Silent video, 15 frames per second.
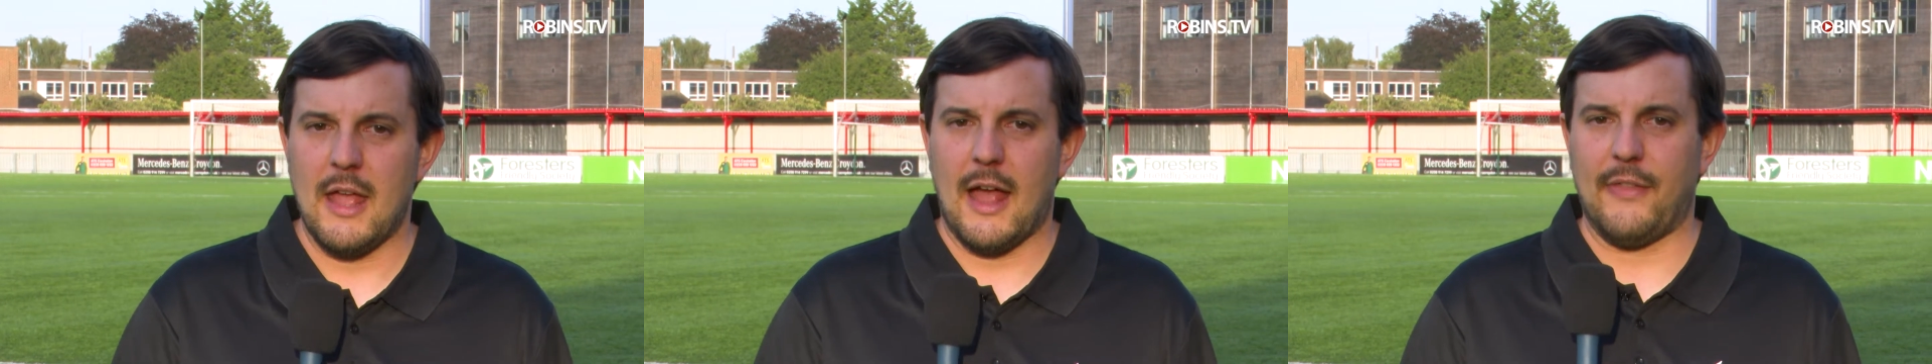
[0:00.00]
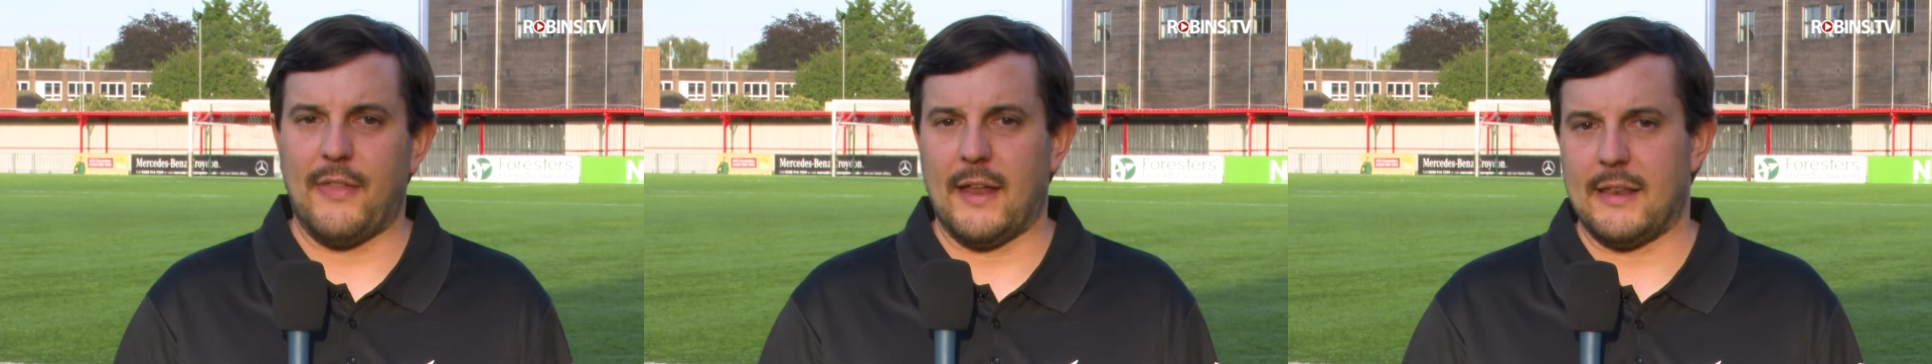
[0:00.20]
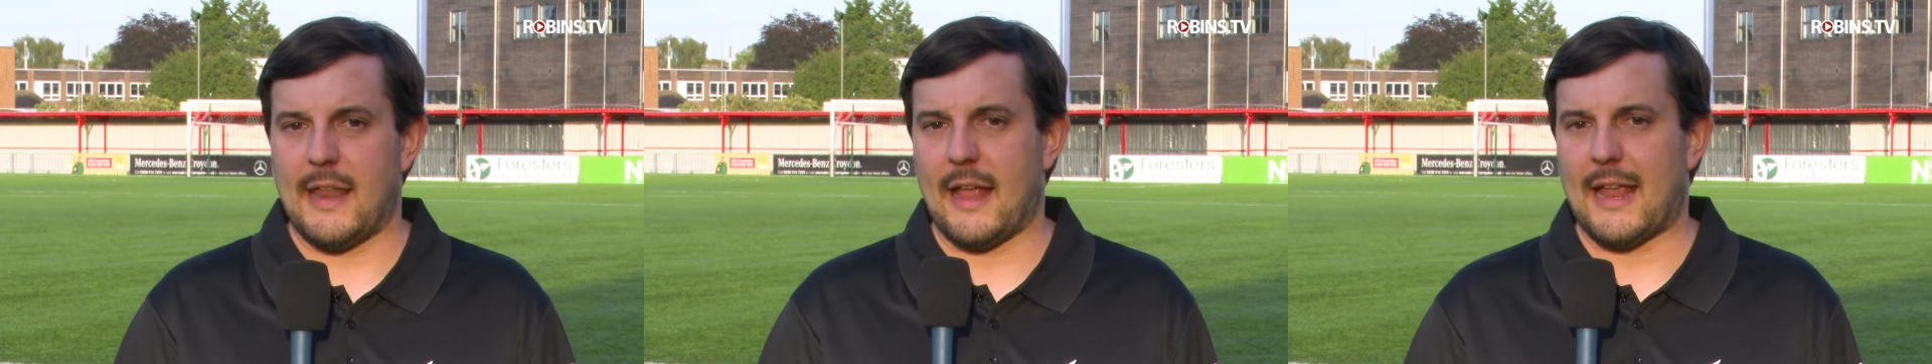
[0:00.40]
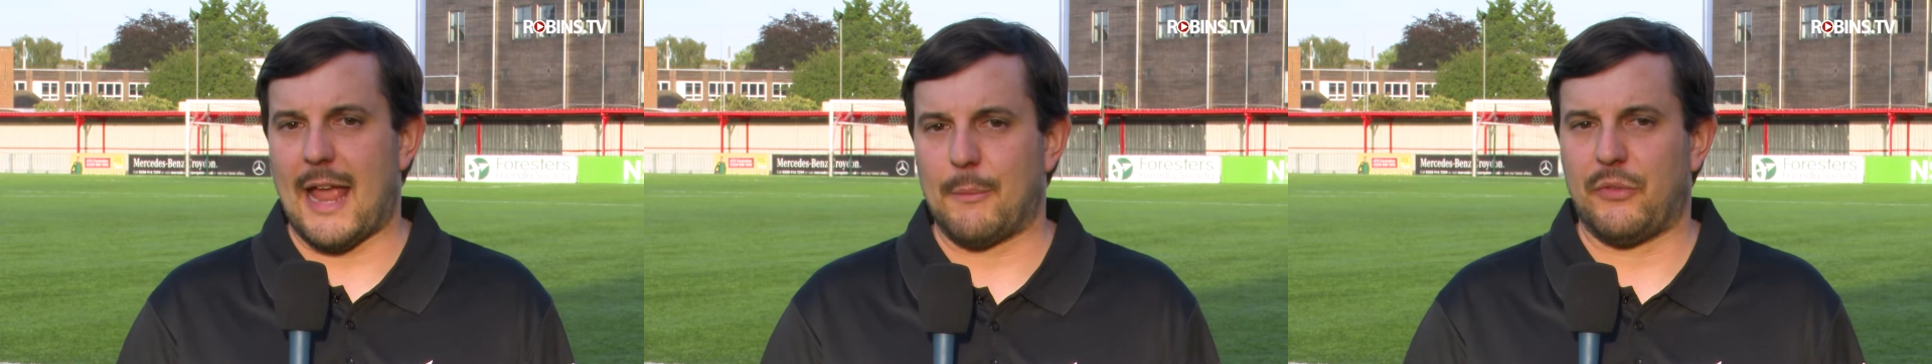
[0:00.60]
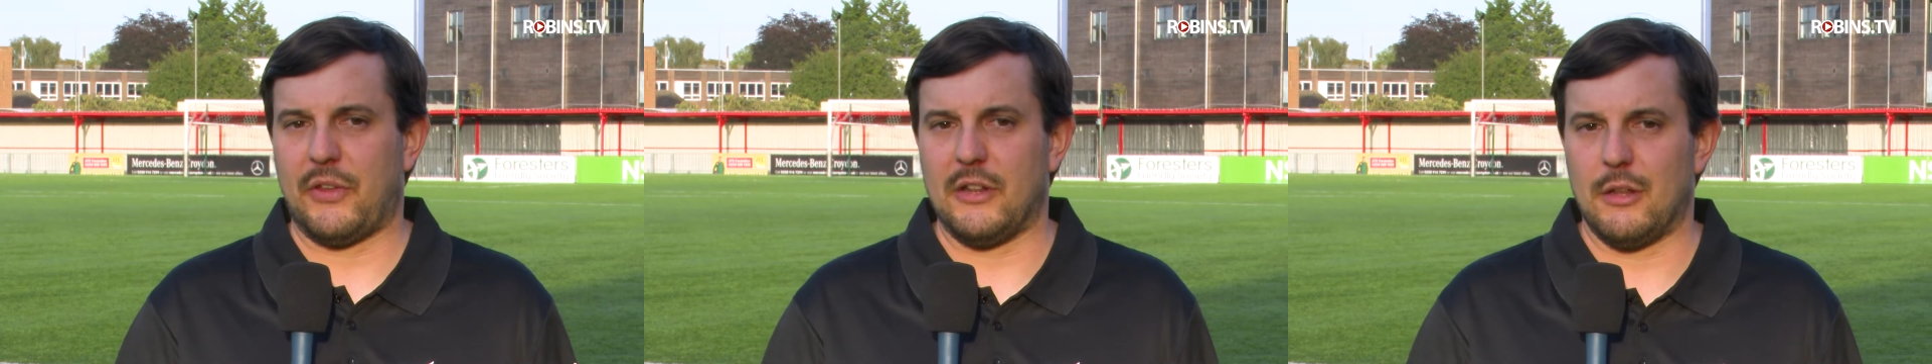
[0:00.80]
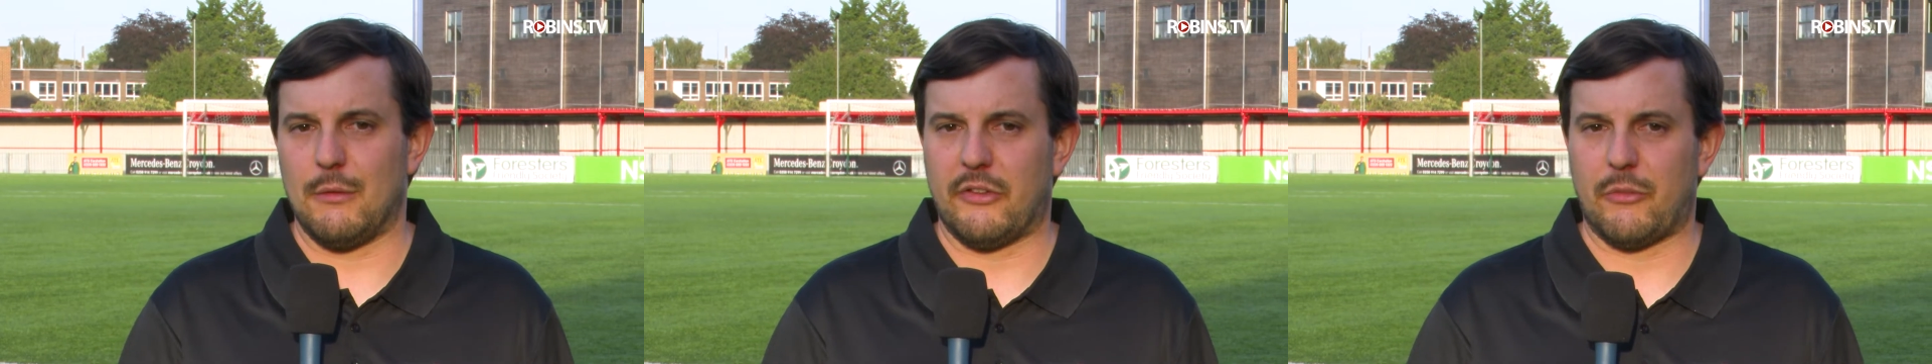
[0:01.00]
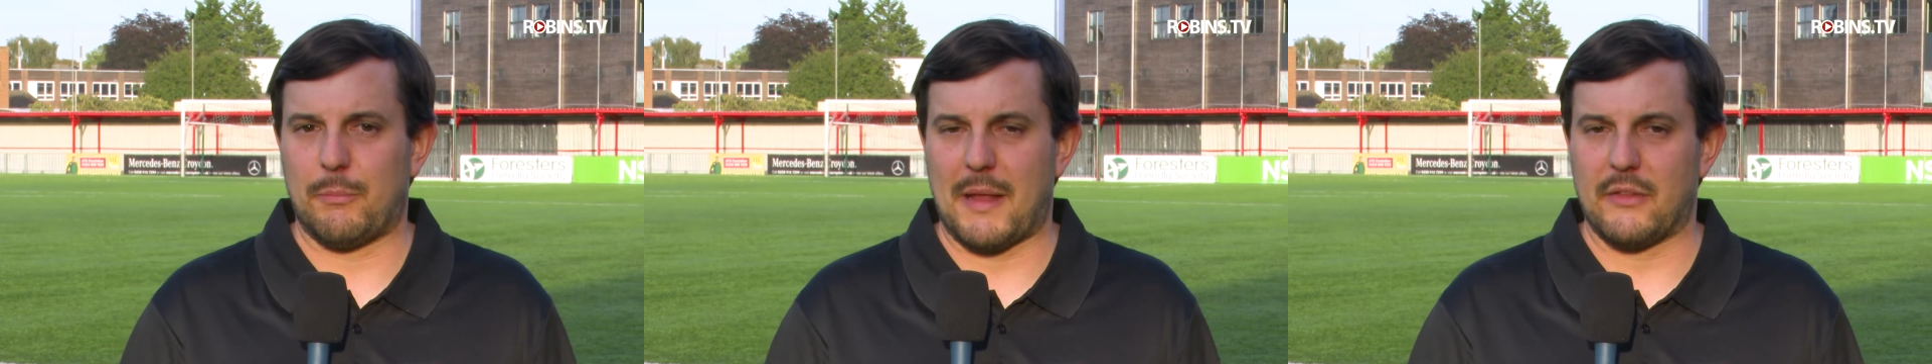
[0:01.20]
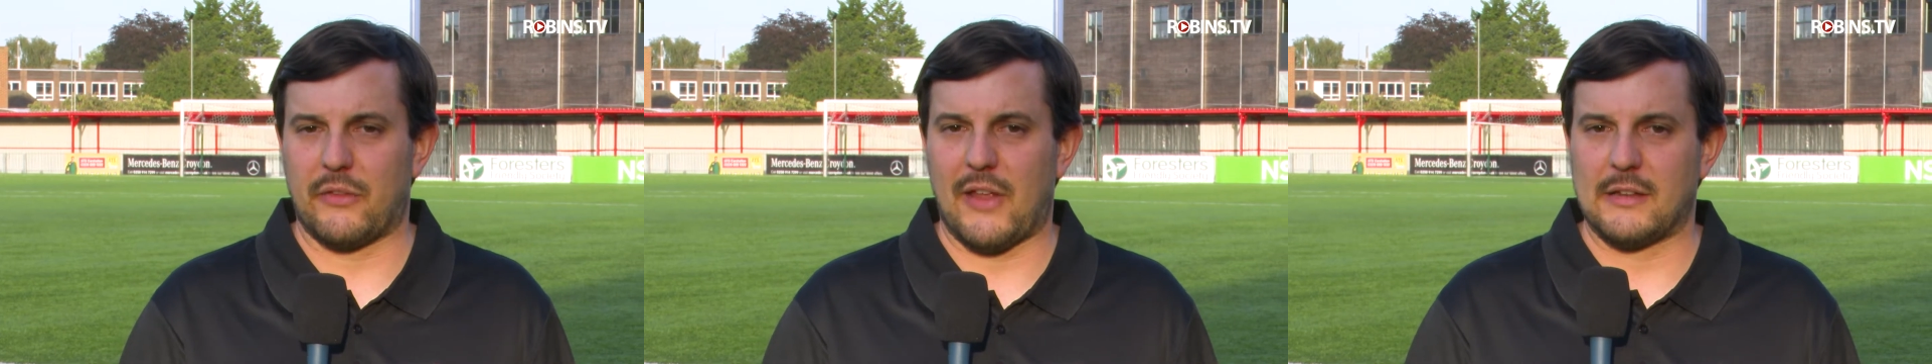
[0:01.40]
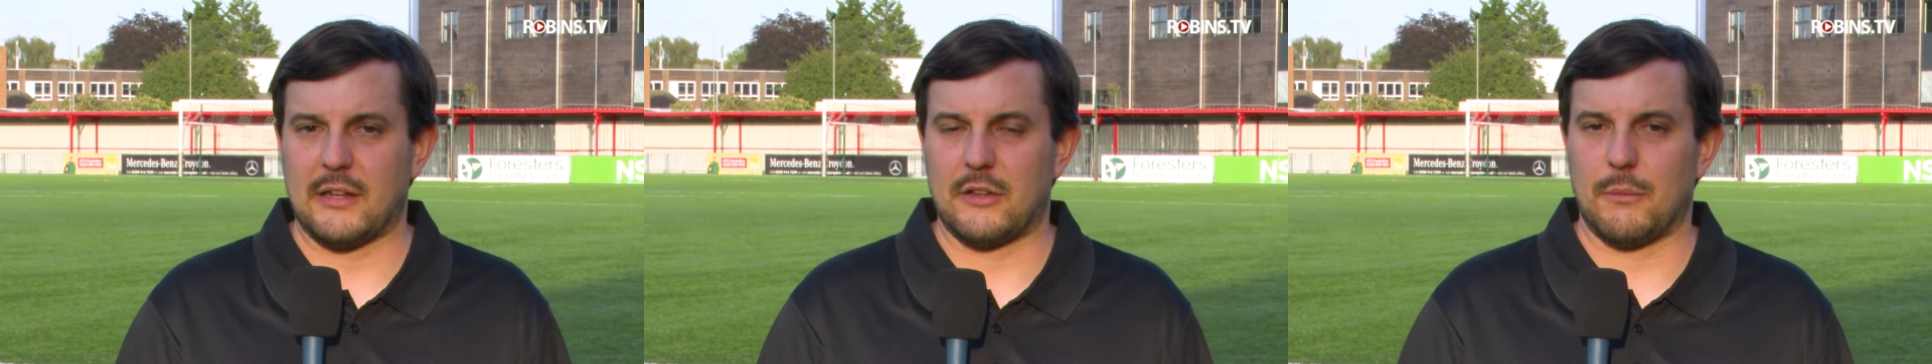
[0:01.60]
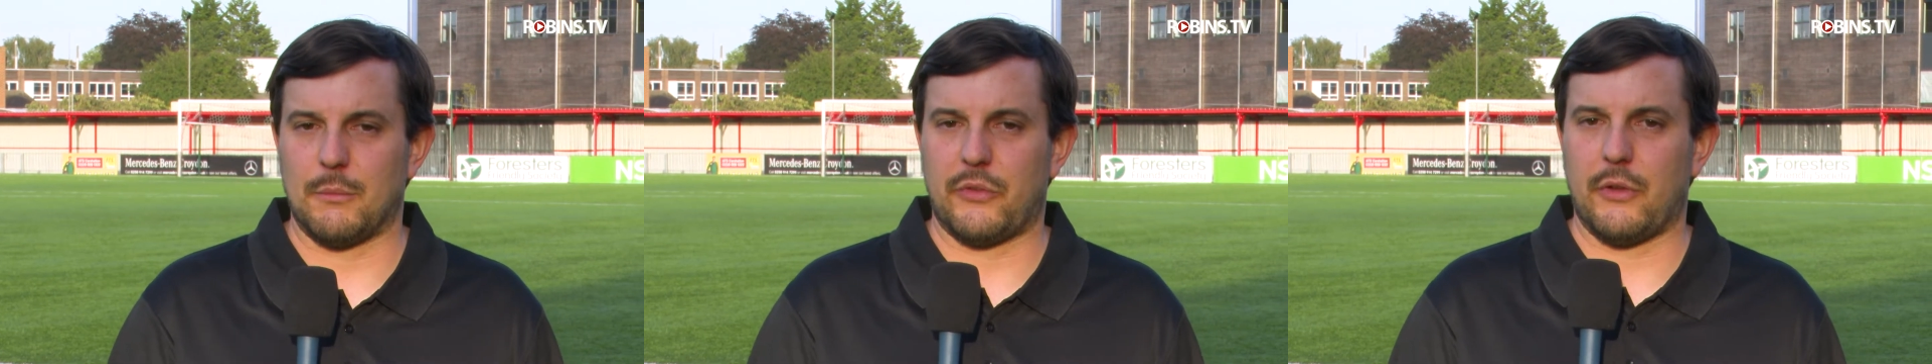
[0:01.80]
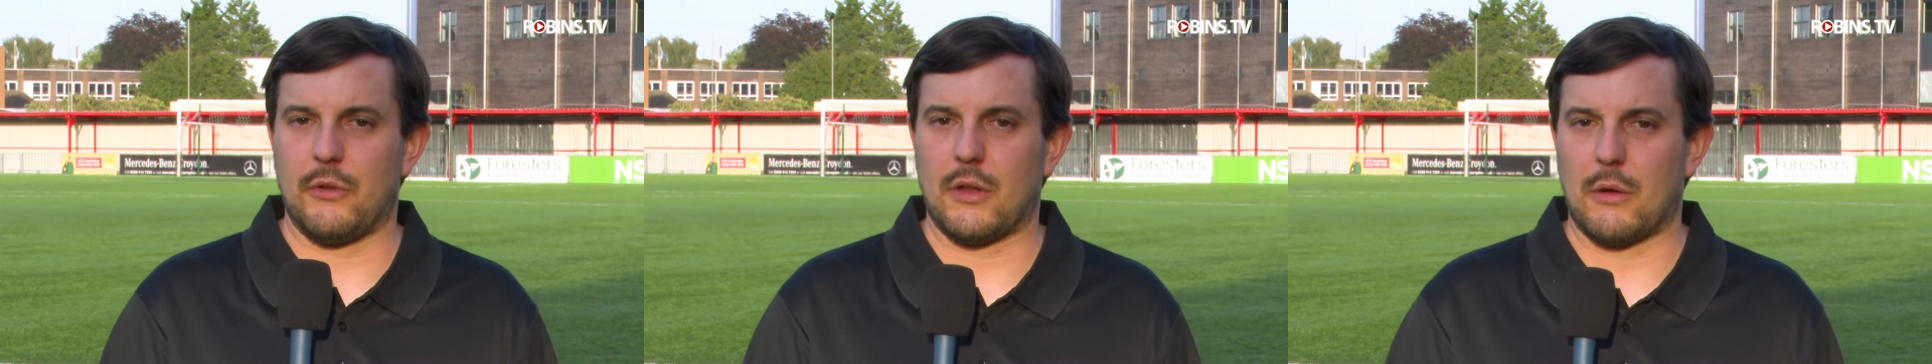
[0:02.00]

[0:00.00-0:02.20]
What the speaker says: and then their captain Lewis Spence headed them 2